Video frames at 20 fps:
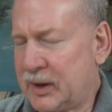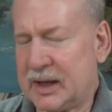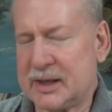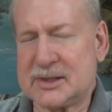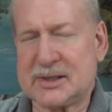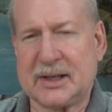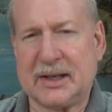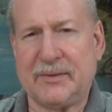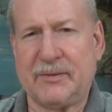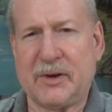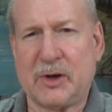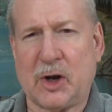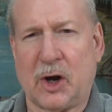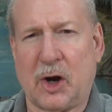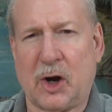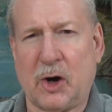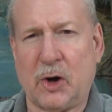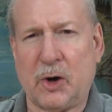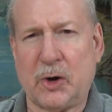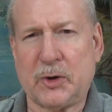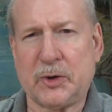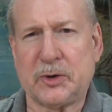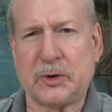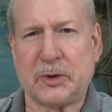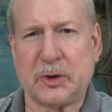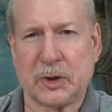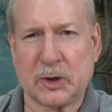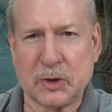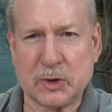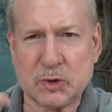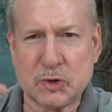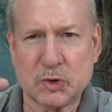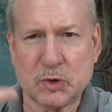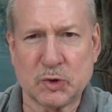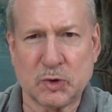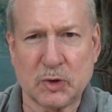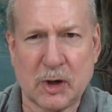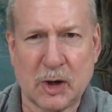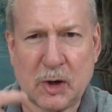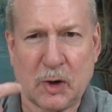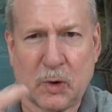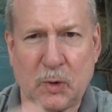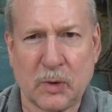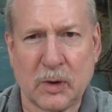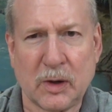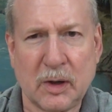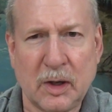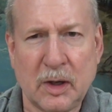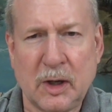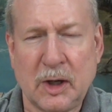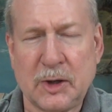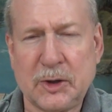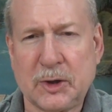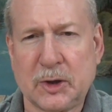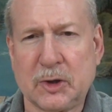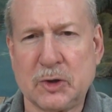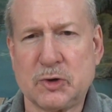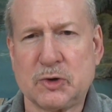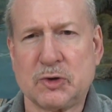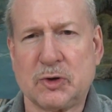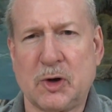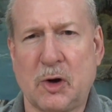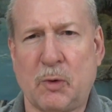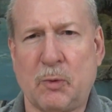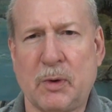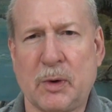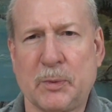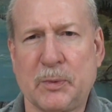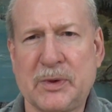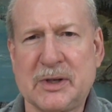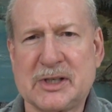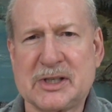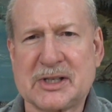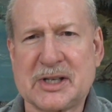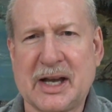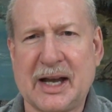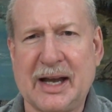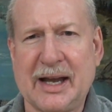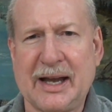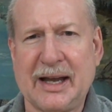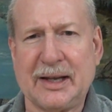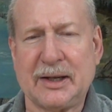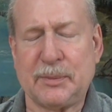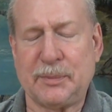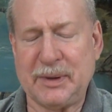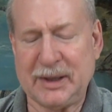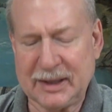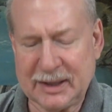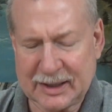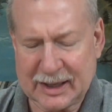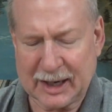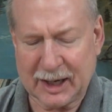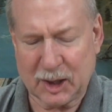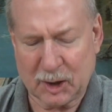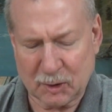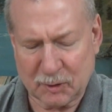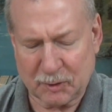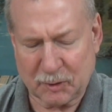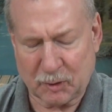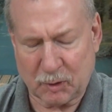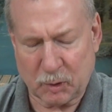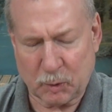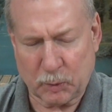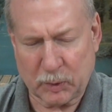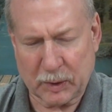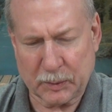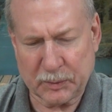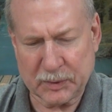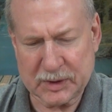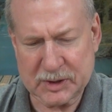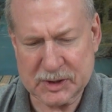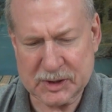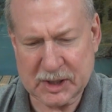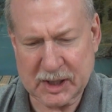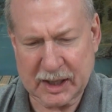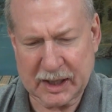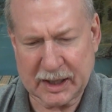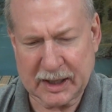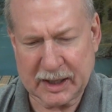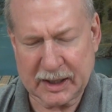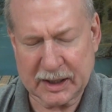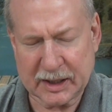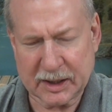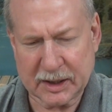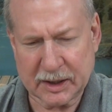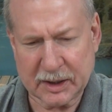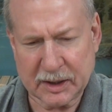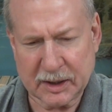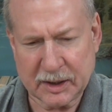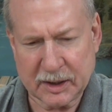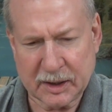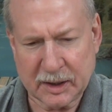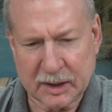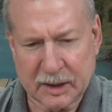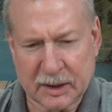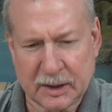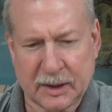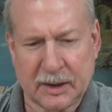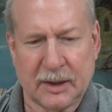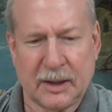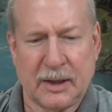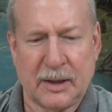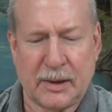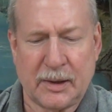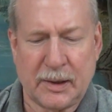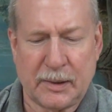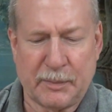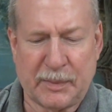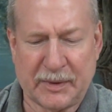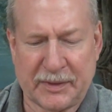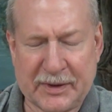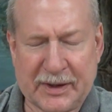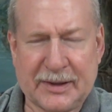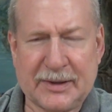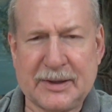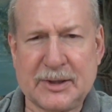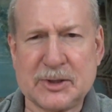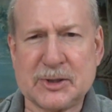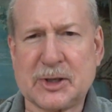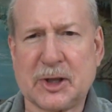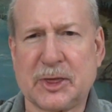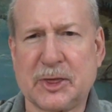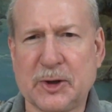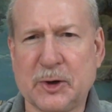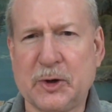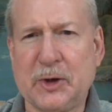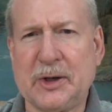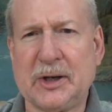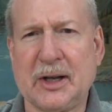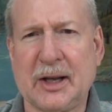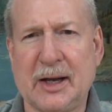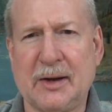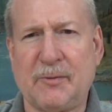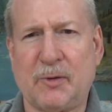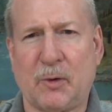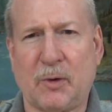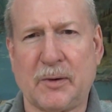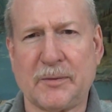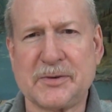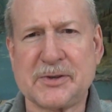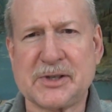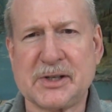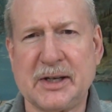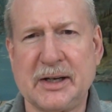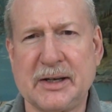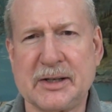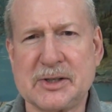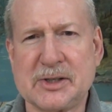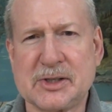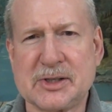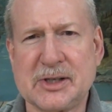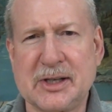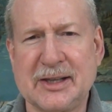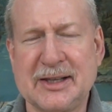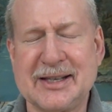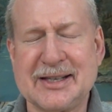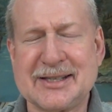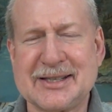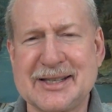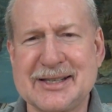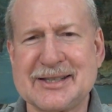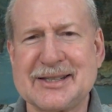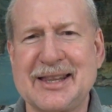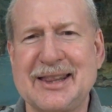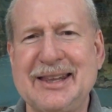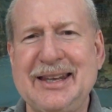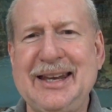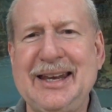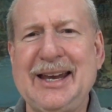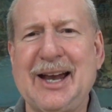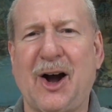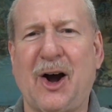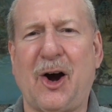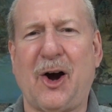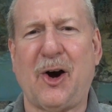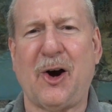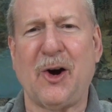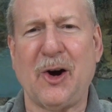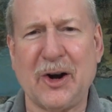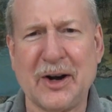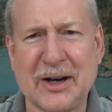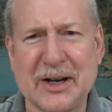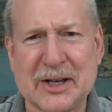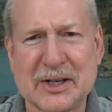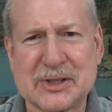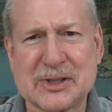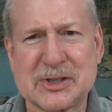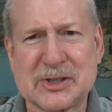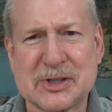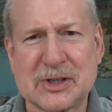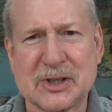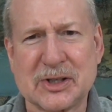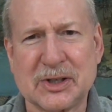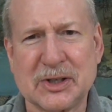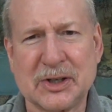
gets even harder to control, to control what we say, to be careful what we say. But then there's a third level of sins, and this is the hardest.